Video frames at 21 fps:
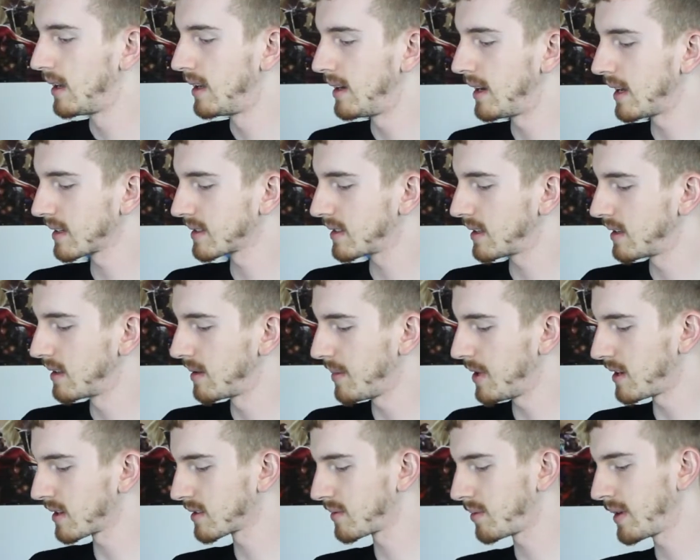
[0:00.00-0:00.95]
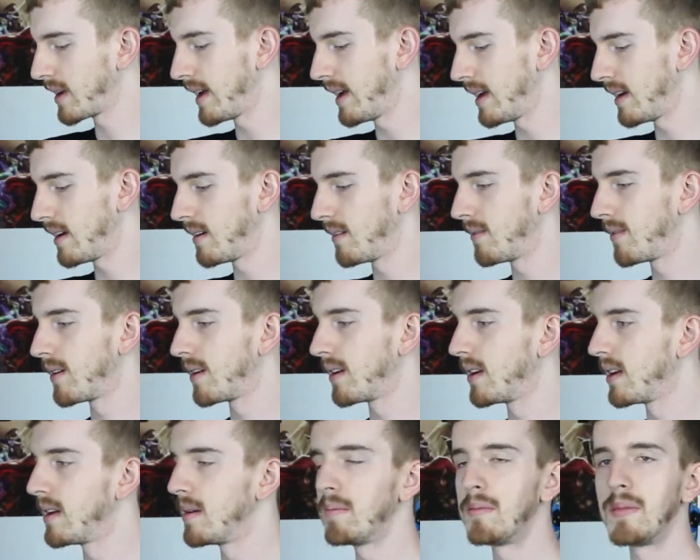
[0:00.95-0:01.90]
Next in the box we have
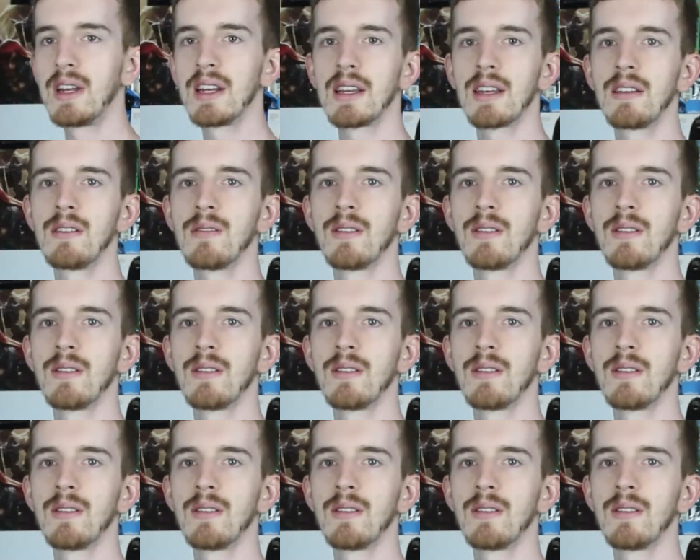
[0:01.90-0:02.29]
mini